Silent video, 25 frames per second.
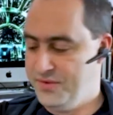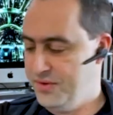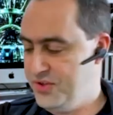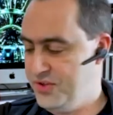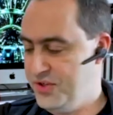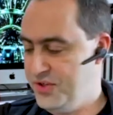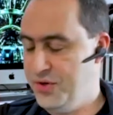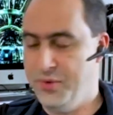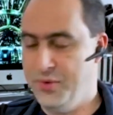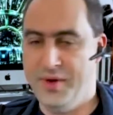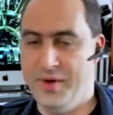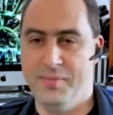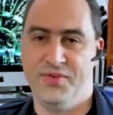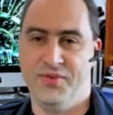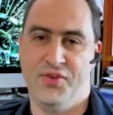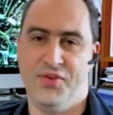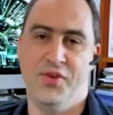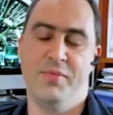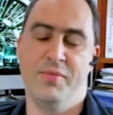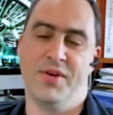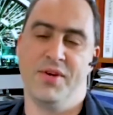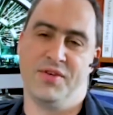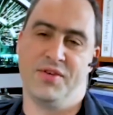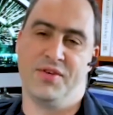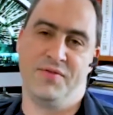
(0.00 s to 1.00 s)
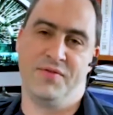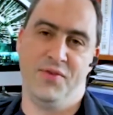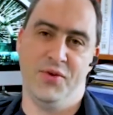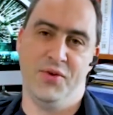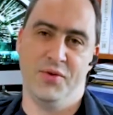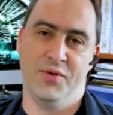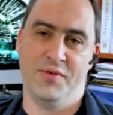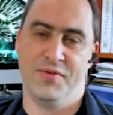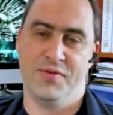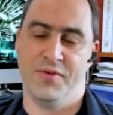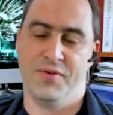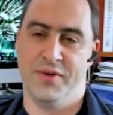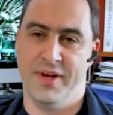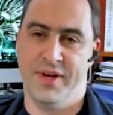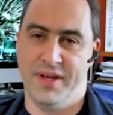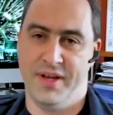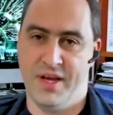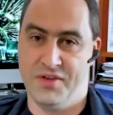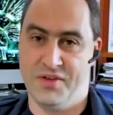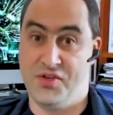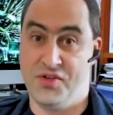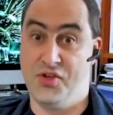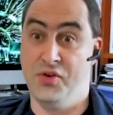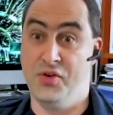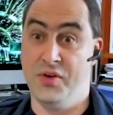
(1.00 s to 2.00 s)
chewing too much fuel for a
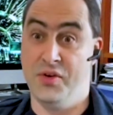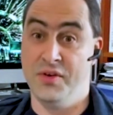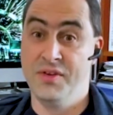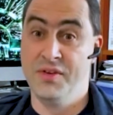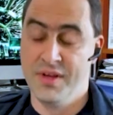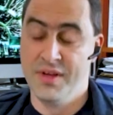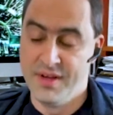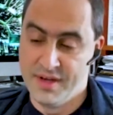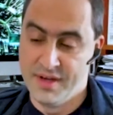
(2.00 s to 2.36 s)
student,